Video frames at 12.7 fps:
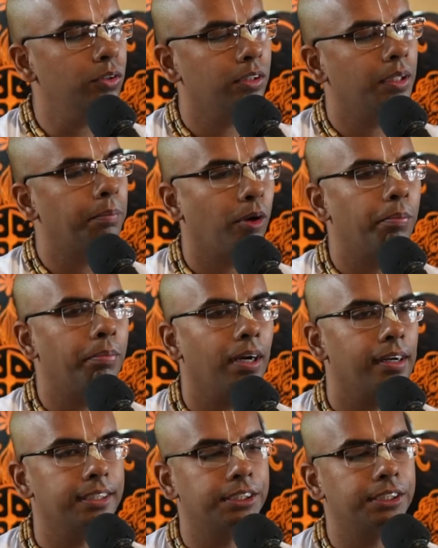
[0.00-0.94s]
the proper
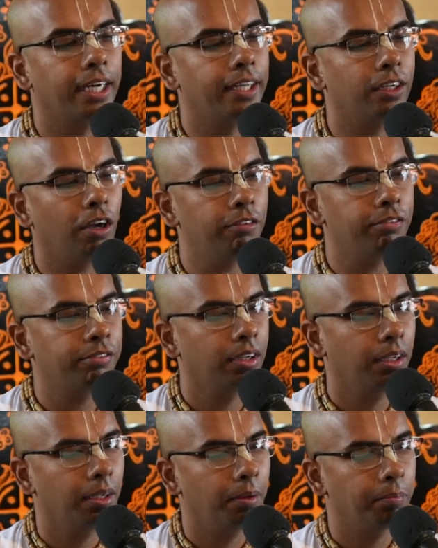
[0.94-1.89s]
understanding of
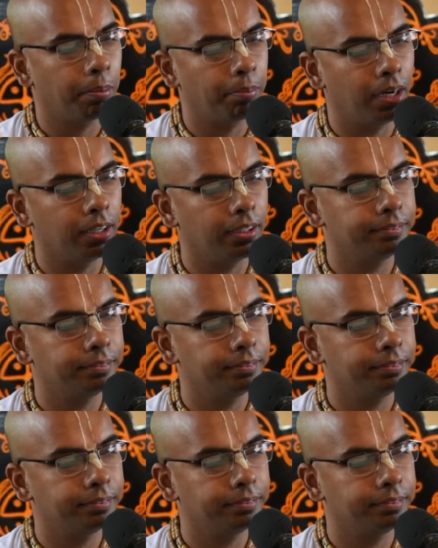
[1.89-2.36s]
Pramana.